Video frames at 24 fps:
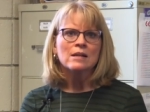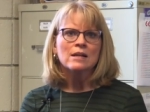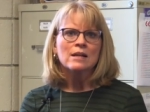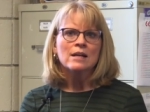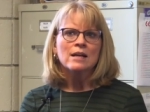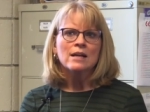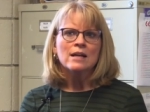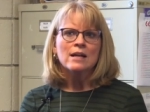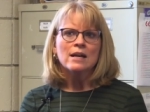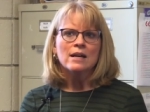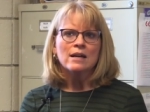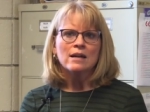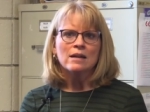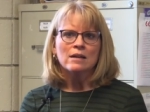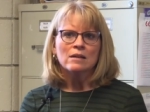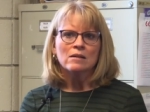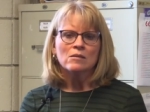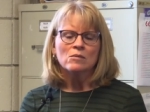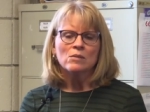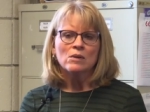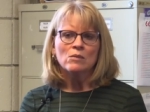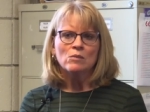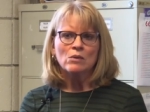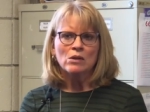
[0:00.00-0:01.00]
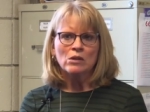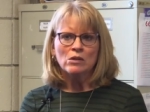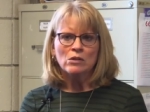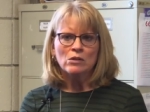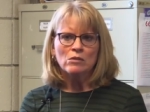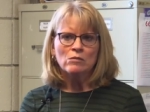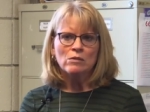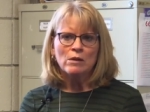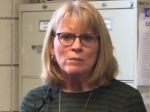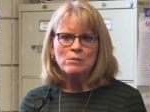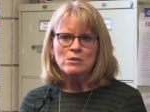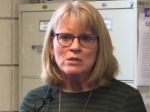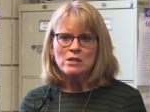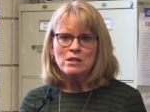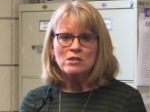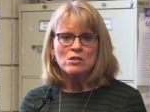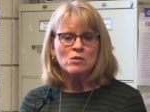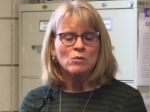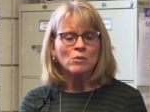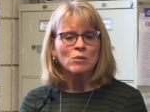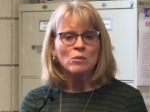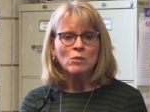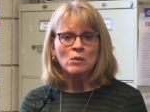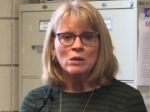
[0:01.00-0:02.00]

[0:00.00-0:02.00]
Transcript: and we want a good reputation.